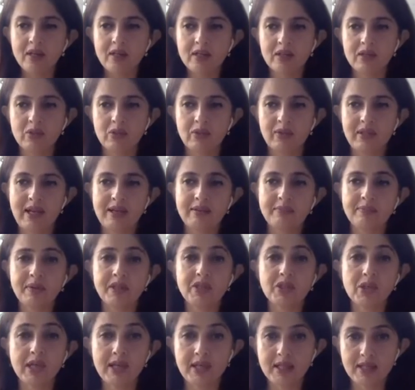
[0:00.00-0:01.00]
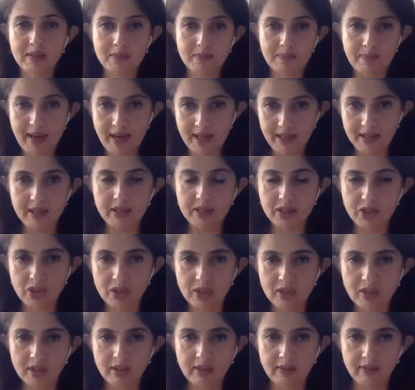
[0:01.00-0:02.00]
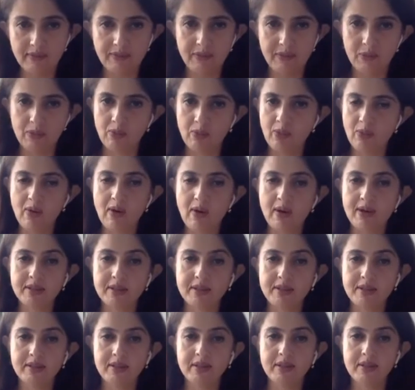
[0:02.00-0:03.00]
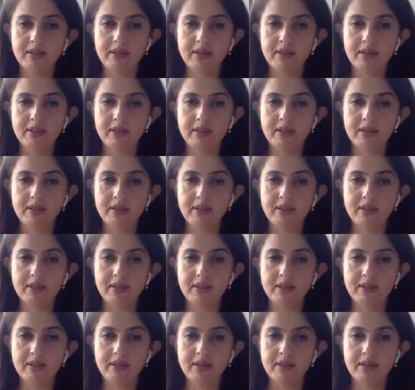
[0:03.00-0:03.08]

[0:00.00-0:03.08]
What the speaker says: So that much expenditure, if you want,